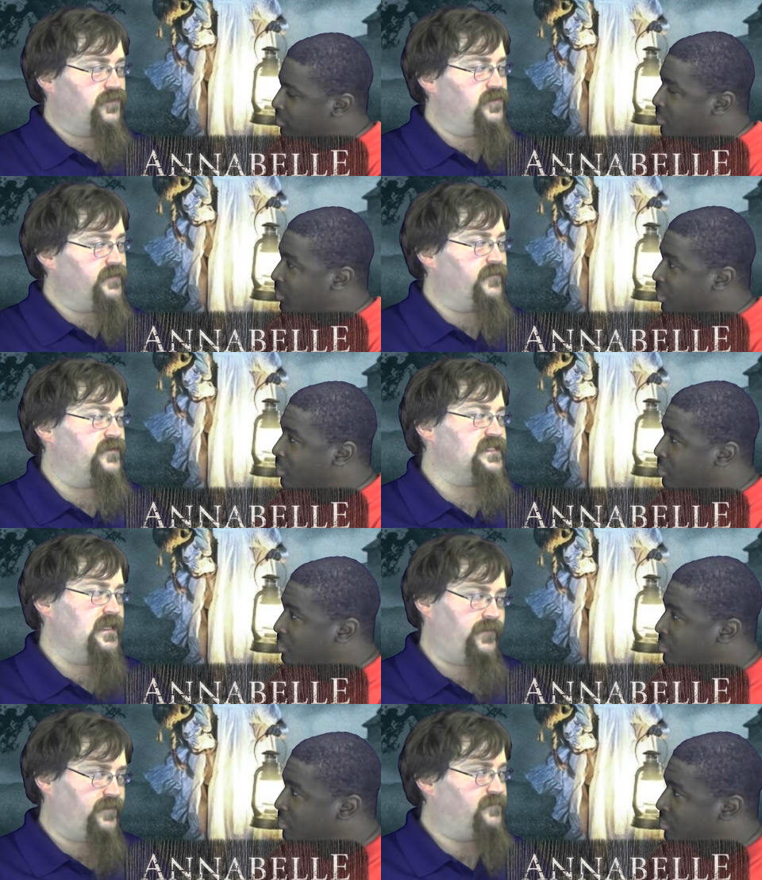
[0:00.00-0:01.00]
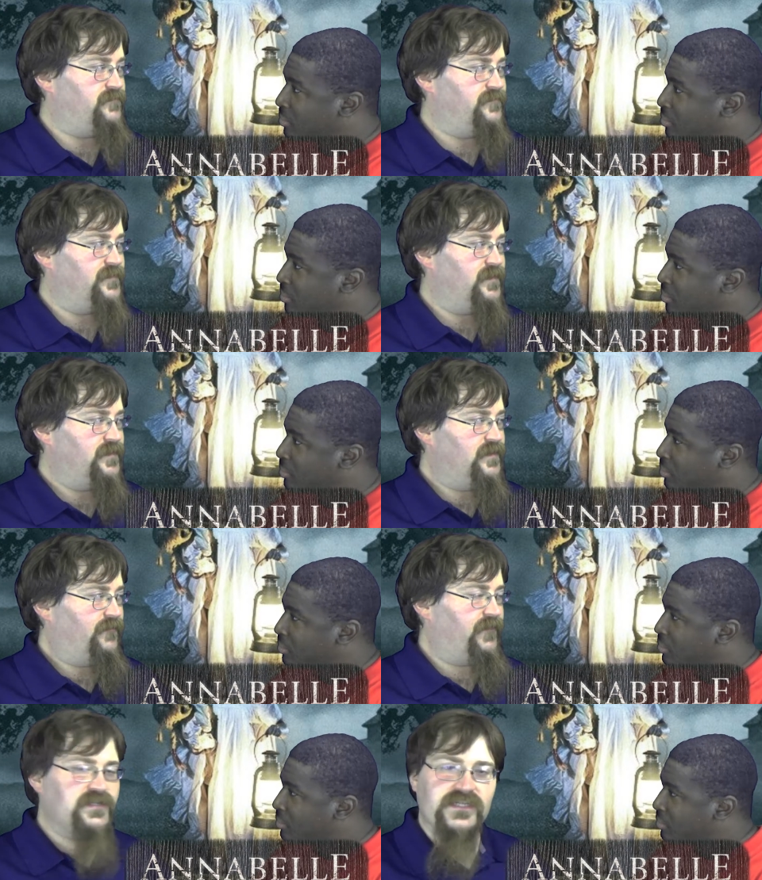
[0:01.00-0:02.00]
Speaker 1: or holy yeah. order save you.
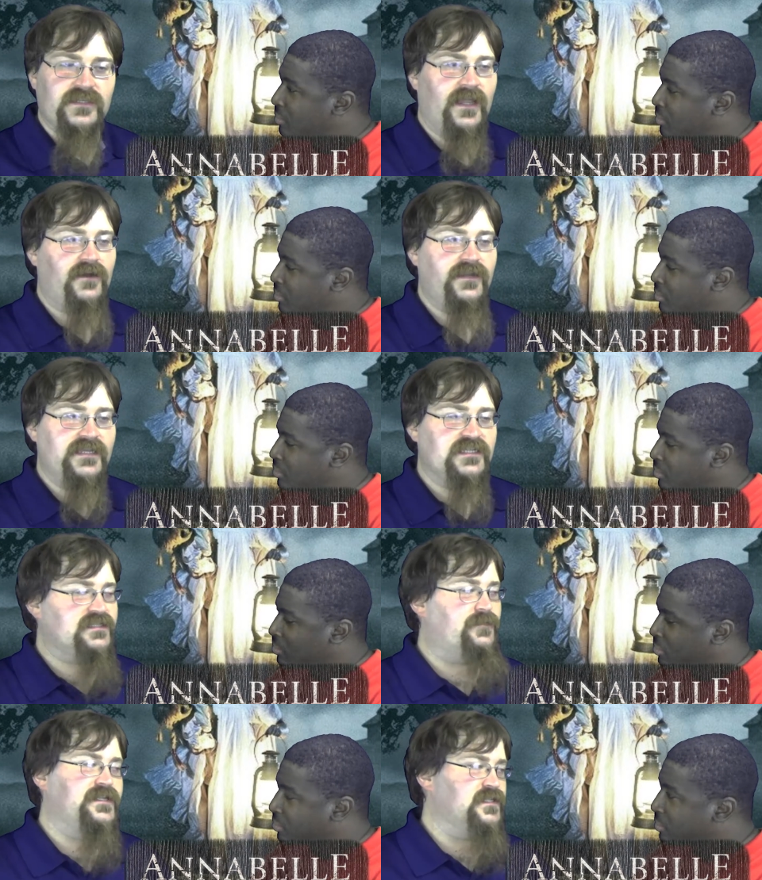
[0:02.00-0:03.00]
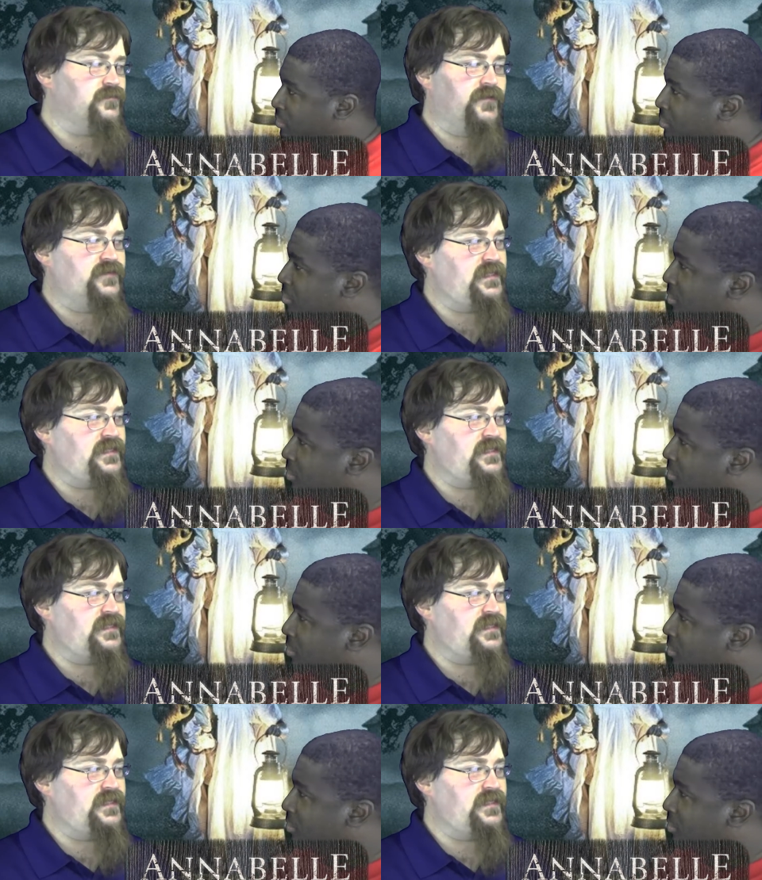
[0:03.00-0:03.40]
This just nowadays it just pisses whatever